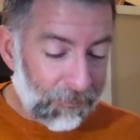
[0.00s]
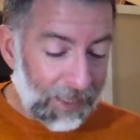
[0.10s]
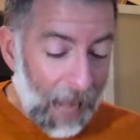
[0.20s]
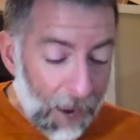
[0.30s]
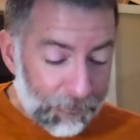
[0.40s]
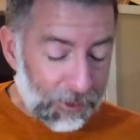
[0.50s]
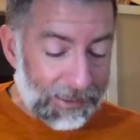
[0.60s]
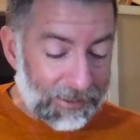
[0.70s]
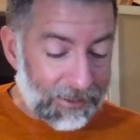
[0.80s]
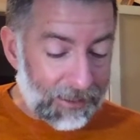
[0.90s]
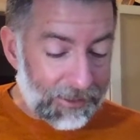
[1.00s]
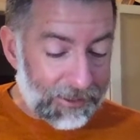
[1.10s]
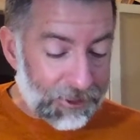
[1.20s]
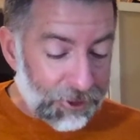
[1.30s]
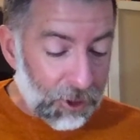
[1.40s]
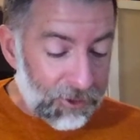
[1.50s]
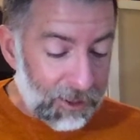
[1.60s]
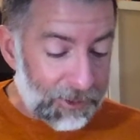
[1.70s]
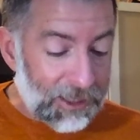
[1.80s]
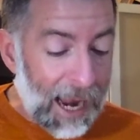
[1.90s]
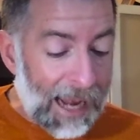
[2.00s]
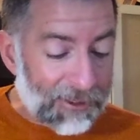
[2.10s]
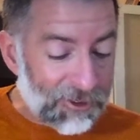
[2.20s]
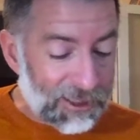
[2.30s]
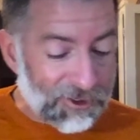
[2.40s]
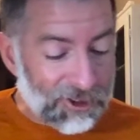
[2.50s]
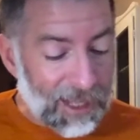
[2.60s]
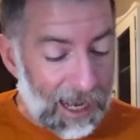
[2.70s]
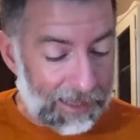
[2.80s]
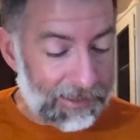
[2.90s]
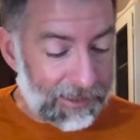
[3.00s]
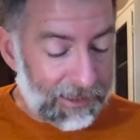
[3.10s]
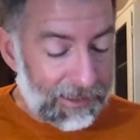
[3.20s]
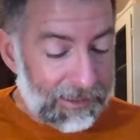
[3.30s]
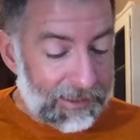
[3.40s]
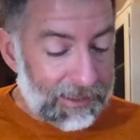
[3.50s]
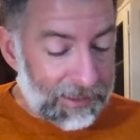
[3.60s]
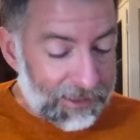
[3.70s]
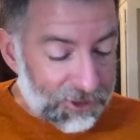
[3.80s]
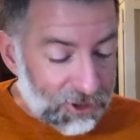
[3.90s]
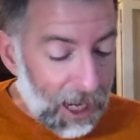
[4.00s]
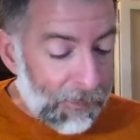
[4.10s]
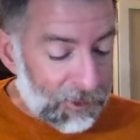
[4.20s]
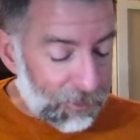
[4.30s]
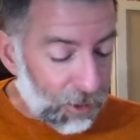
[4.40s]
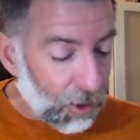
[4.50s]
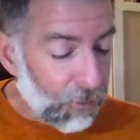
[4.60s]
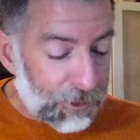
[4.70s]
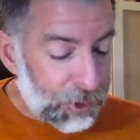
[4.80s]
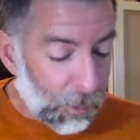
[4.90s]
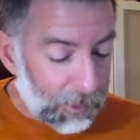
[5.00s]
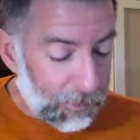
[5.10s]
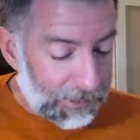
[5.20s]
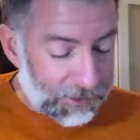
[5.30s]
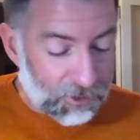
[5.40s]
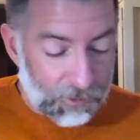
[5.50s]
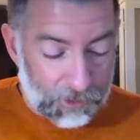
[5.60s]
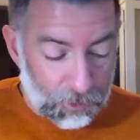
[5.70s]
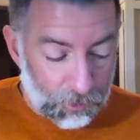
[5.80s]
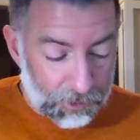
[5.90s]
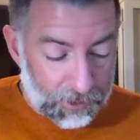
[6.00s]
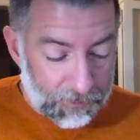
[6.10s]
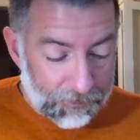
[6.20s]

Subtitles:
And after he said this, he showed them his hands and side, and the disciples were overjoyed when they saw the Lord.